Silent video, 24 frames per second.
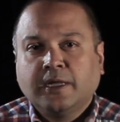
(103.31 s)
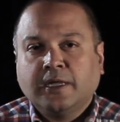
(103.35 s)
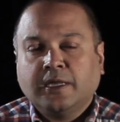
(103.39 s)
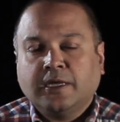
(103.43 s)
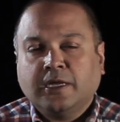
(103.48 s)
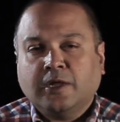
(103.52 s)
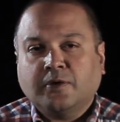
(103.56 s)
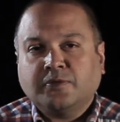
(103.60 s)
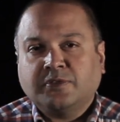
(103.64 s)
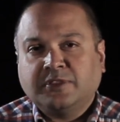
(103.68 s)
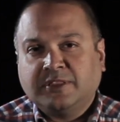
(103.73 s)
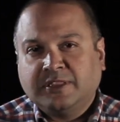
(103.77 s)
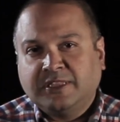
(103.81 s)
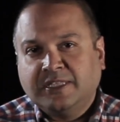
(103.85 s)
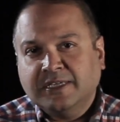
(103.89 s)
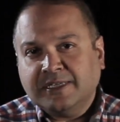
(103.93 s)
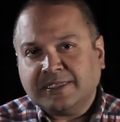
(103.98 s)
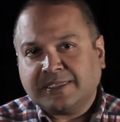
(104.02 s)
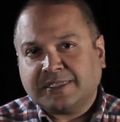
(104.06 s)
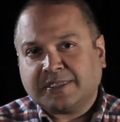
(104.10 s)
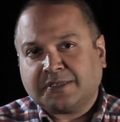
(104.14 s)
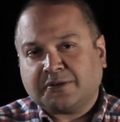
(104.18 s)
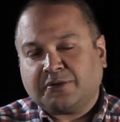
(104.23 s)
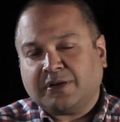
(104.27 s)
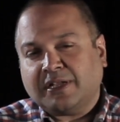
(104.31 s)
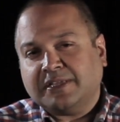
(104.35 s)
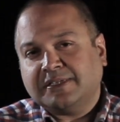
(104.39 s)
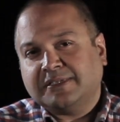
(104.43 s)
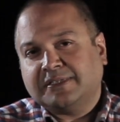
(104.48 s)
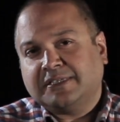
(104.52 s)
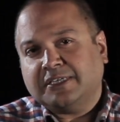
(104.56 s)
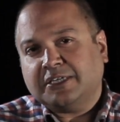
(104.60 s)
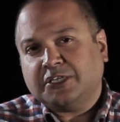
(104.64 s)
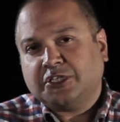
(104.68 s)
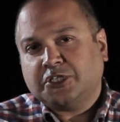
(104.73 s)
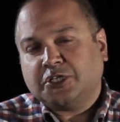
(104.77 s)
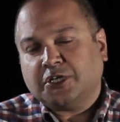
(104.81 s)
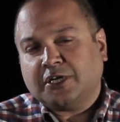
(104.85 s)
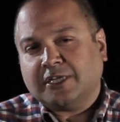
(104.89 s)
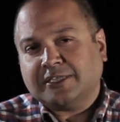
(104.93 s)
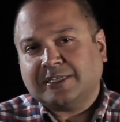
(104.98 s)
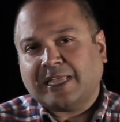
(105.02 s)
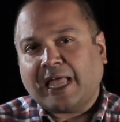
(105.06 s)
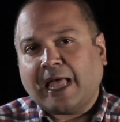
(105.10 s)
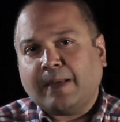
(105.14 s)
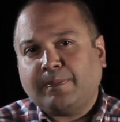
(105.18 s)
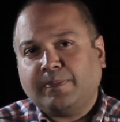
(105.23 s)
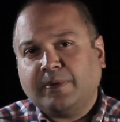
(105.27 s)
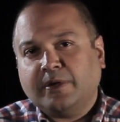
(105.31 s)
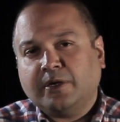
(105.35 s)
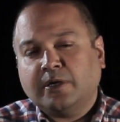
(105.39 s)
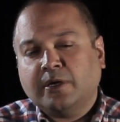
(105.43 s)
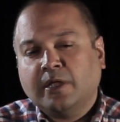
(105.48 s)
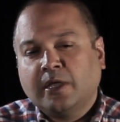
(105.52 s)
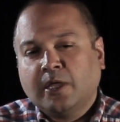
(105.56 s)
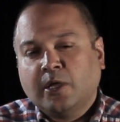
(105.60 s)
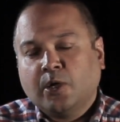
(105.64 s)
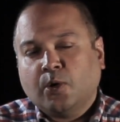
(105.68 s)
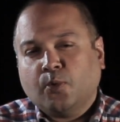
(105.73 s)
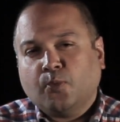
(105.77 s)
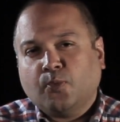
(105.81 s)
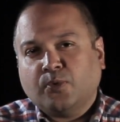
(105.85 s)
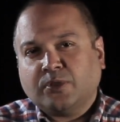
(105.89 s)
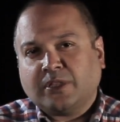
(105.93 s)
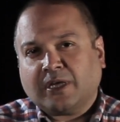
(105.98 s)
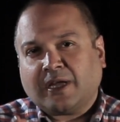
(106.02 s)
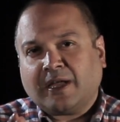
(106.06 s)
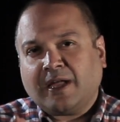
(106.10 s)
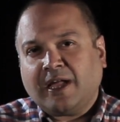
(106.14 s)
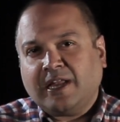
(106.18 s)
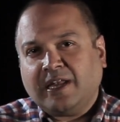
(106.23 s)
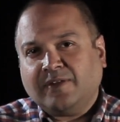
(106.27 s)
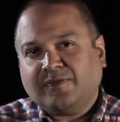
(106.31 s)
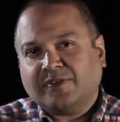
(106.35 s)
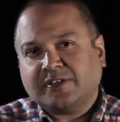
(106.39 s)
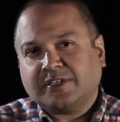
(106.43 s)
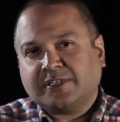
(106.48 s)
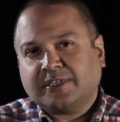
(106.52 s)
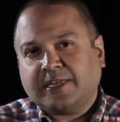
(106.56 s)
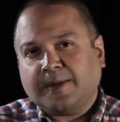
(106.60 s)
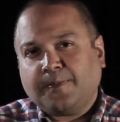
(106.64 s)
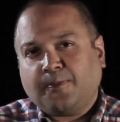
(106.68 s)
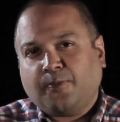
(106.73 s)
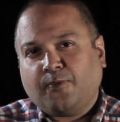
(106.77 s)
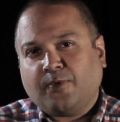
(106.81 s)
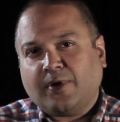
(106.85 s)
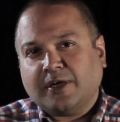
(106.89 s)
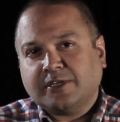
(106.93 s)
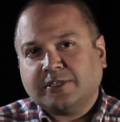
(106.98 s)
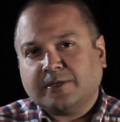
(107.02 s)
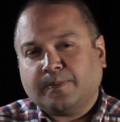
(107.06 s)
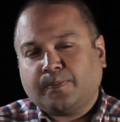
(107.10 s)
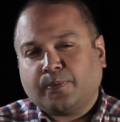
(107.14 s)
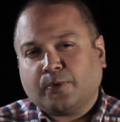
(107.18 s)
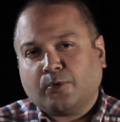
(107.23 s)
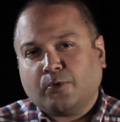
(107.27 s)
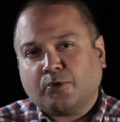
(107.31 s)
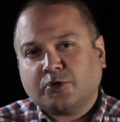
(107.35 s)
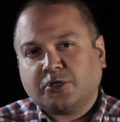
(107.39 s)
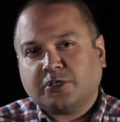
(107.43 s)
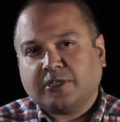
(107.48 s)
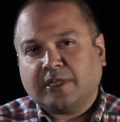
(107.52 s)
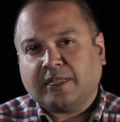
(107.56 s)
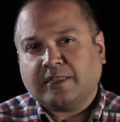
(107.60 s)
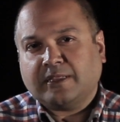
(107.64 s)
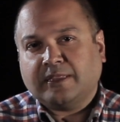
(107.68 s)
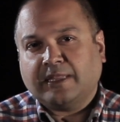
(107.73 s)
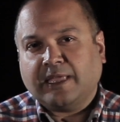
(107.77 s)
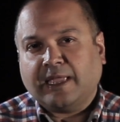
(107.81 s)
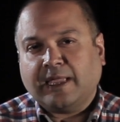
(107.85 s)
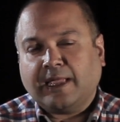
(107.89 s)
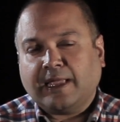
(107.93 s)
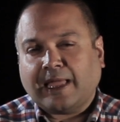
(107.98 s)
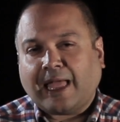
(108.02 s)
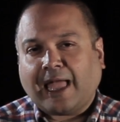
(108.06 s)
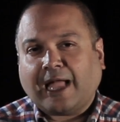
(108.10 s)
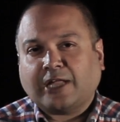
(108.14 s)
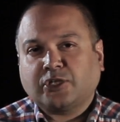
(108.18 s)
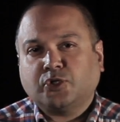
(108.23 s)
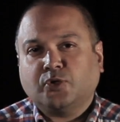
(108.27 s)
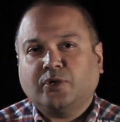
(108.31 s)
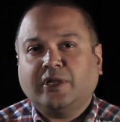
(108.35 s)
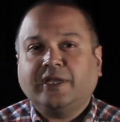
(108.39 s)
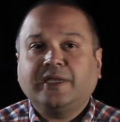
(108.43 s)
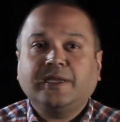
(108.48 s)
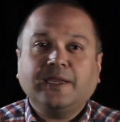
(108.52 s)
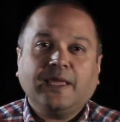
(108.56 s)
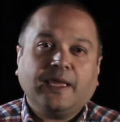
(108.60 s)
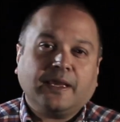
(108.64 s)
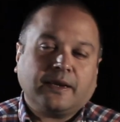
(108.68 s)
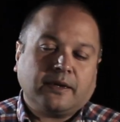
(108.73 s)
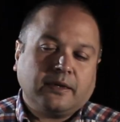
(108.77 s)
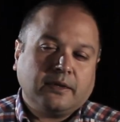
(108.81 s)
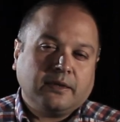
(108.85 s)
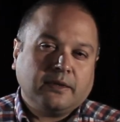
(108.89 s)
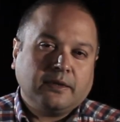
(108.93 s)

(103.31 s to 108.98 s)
Now, this transition has happened with a kind of a stepwise approach that they actually take.